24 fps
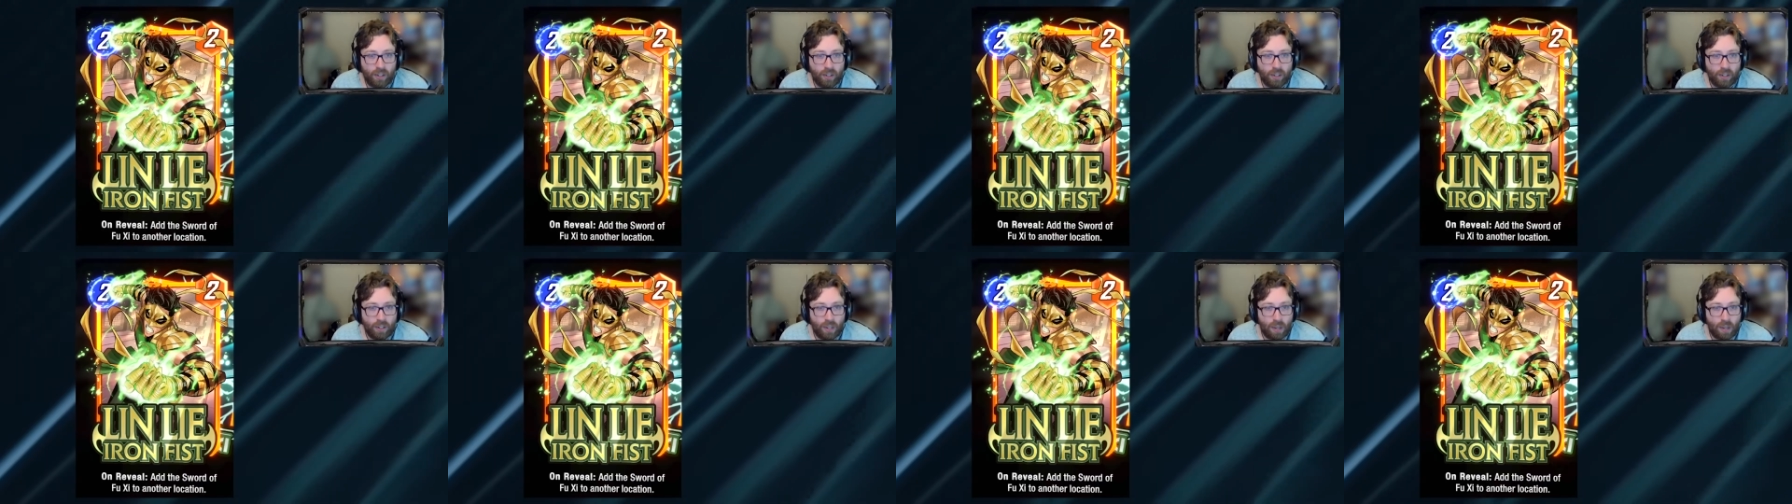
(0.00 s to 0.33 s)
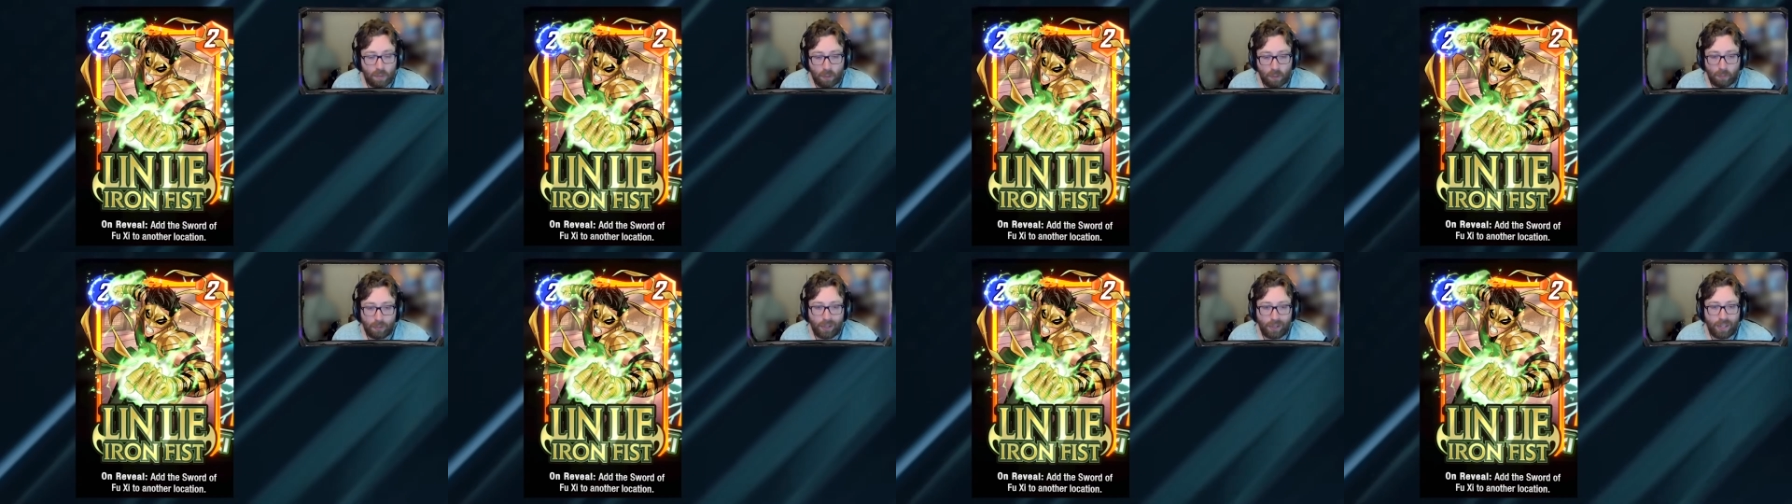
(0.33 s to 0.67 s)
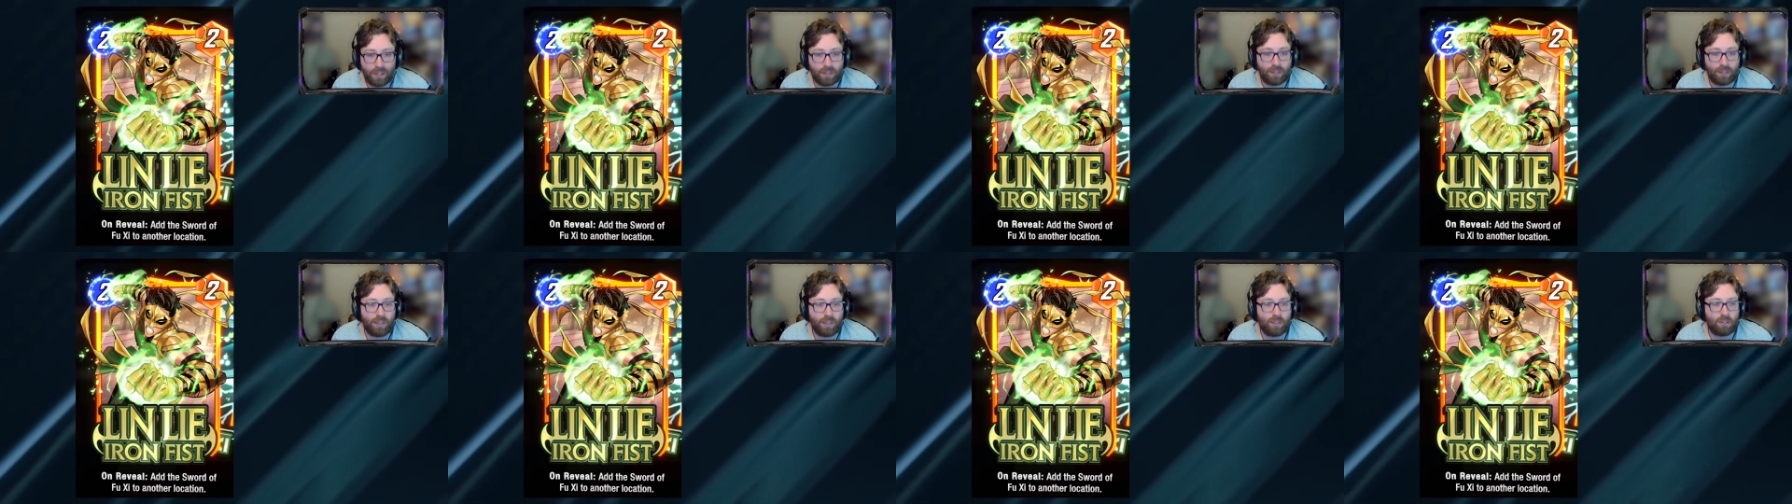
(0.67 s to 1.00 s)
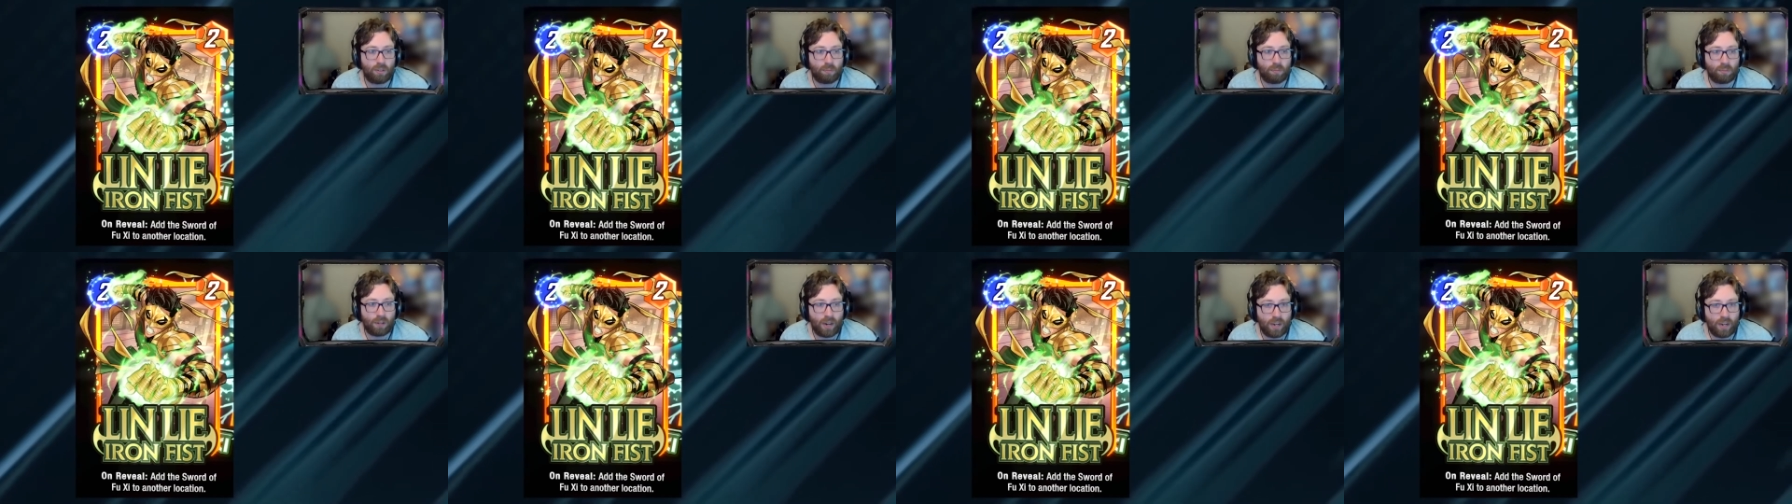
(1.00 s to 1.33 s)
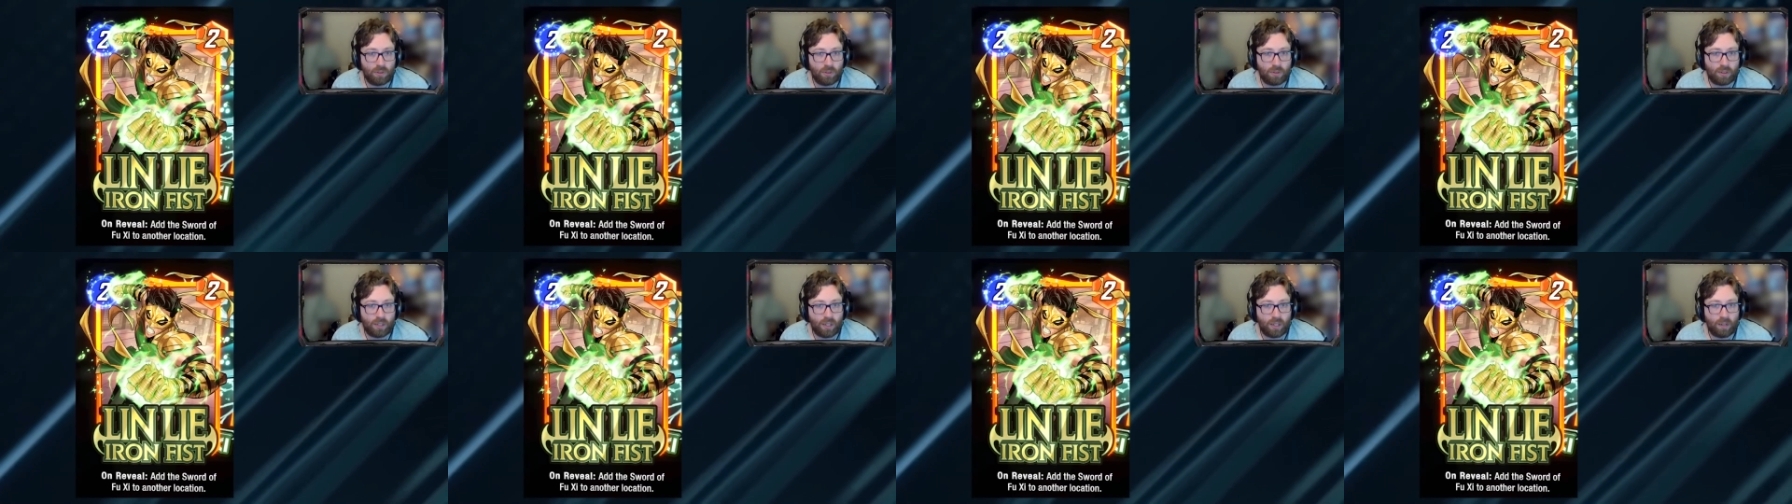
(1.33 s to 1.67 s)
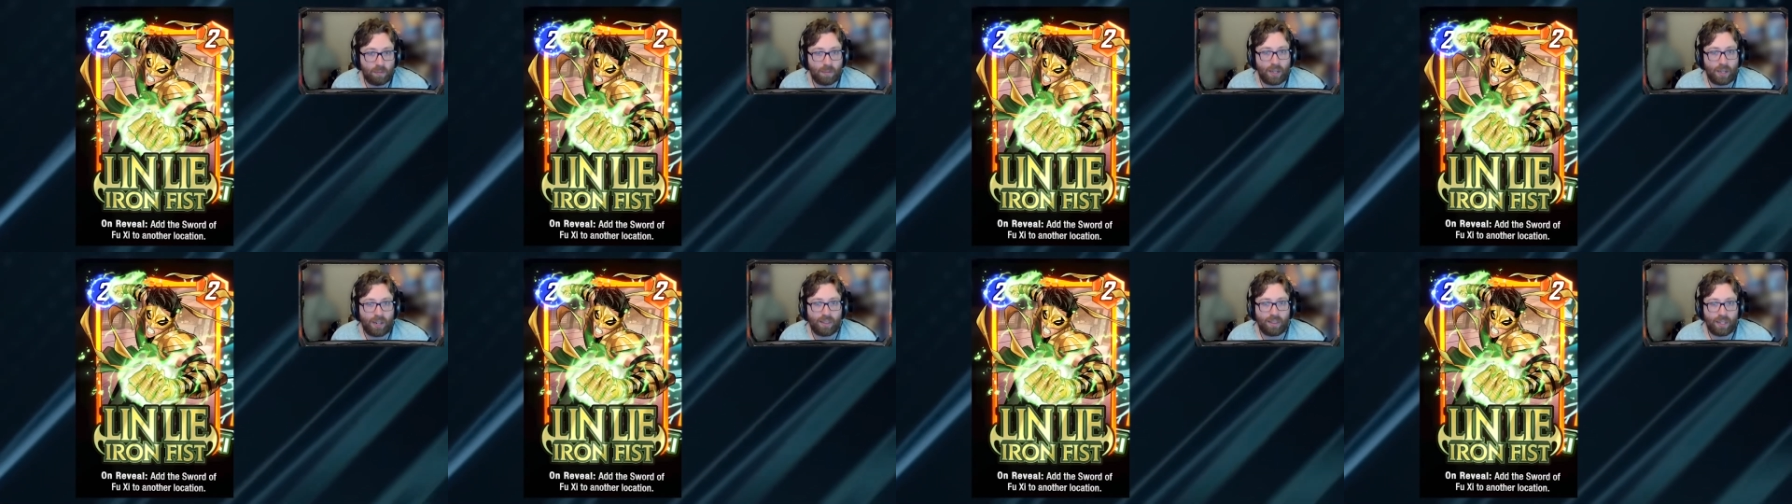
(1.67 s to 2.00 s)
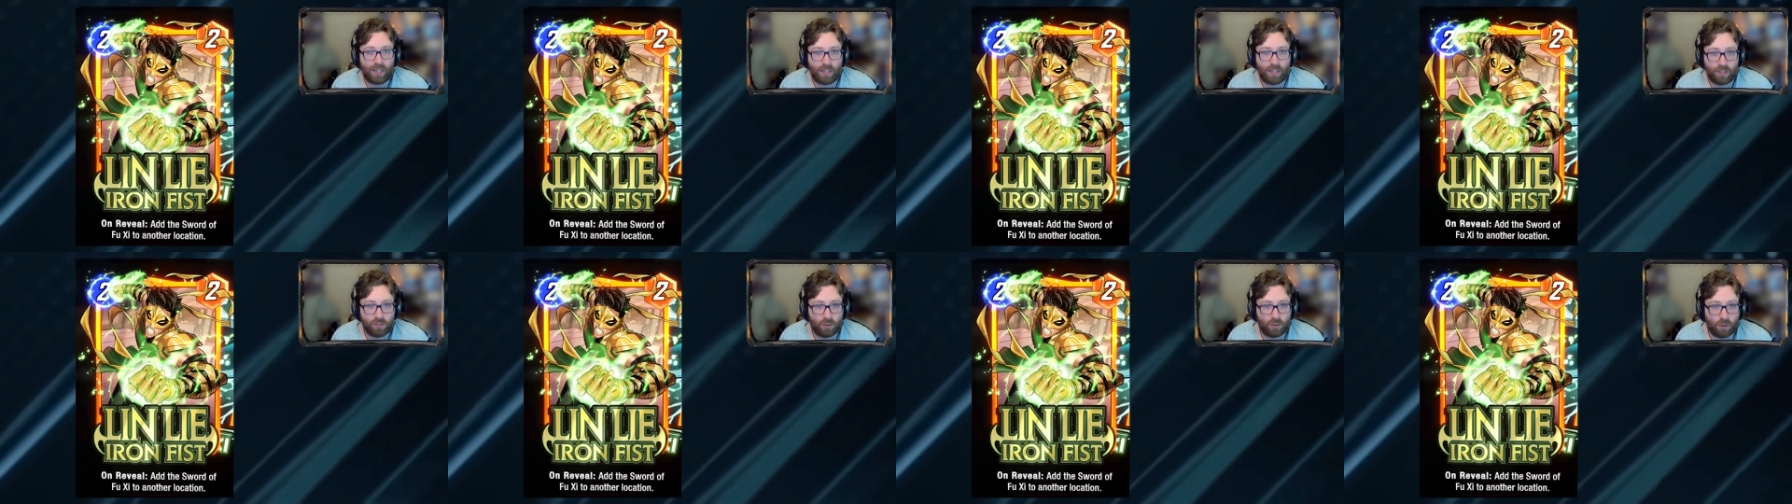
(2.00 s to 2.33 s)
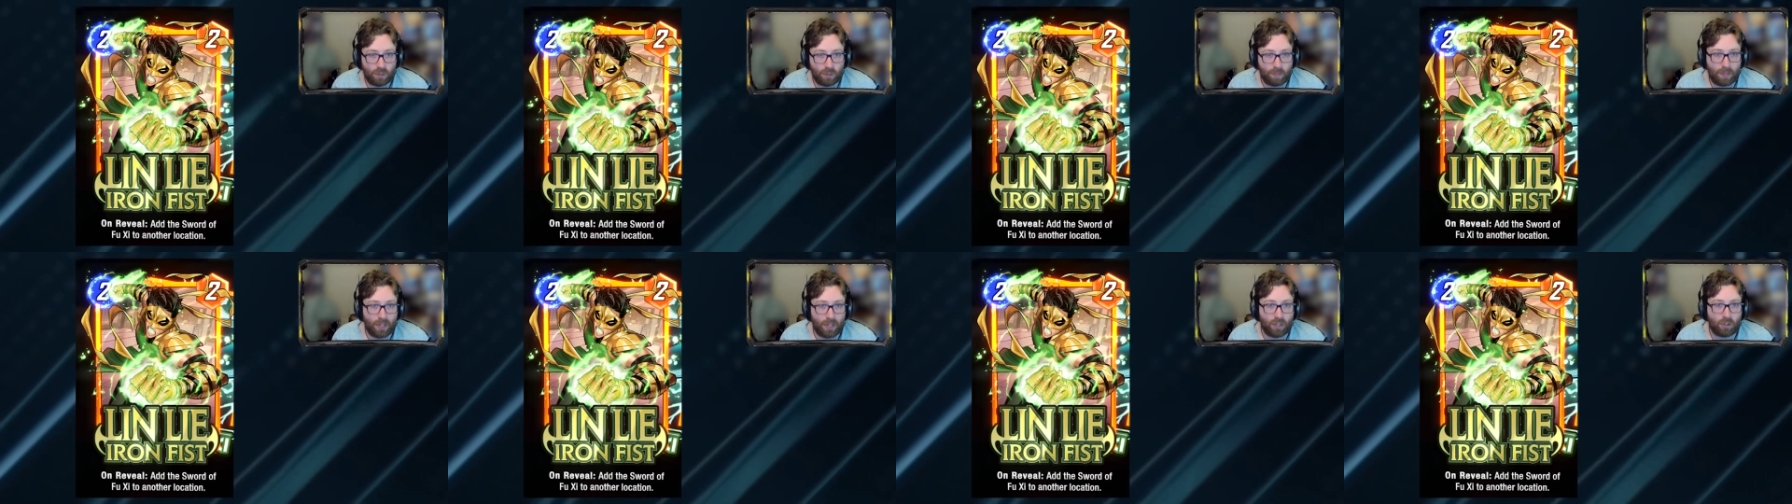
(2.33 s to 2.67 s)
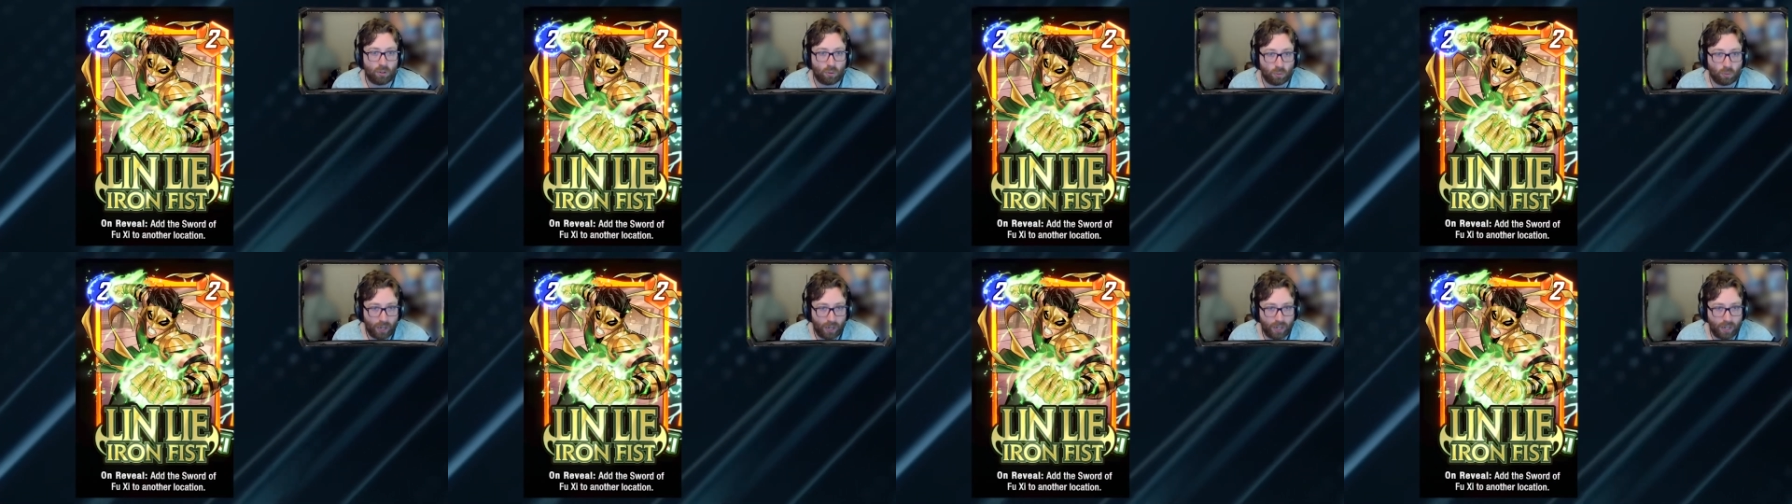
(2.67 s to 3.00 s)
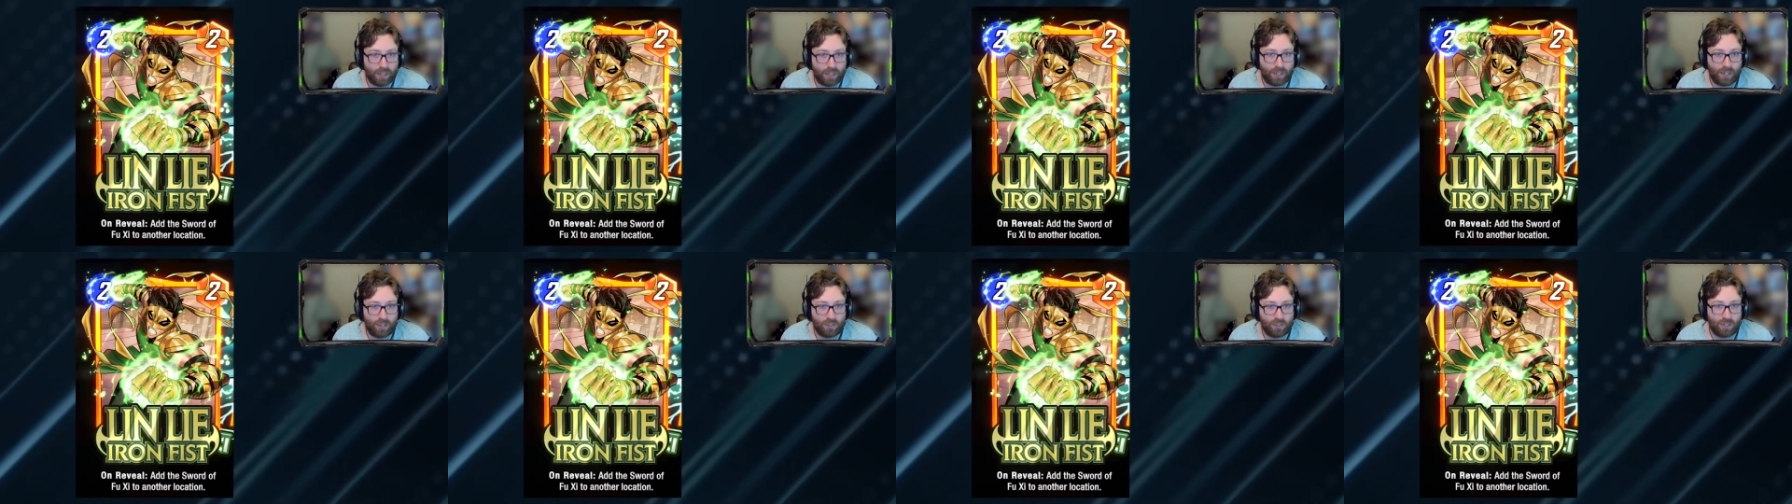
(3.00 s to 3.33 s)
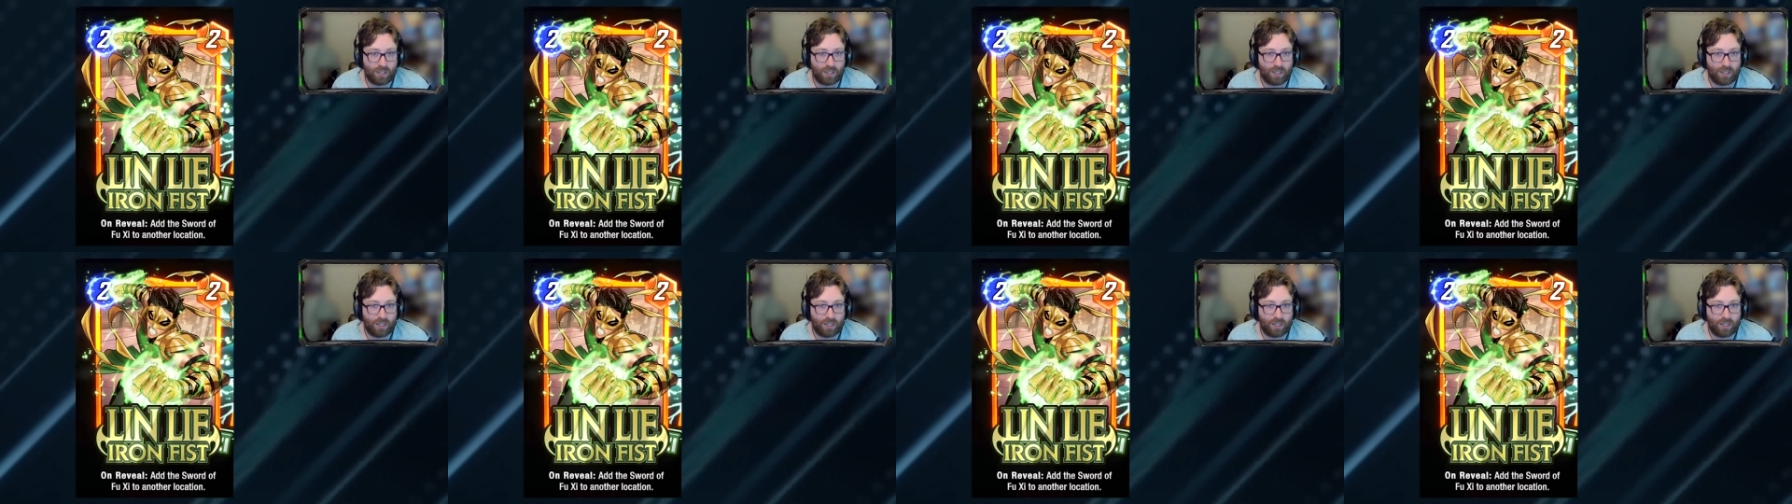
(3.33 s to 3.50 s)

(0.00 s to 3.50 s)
I've been pleasantly surprised with him, and I think he's going to be a great addition